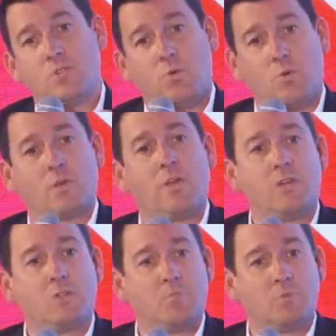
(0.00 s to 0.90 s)
We can see the
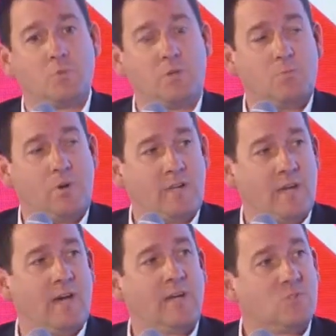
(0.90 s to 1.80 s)
correlation
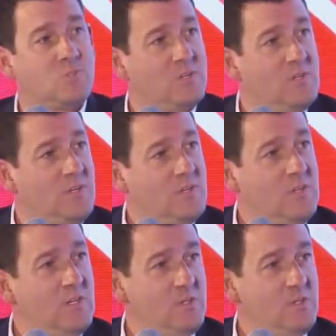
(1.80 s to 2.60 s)
between running ads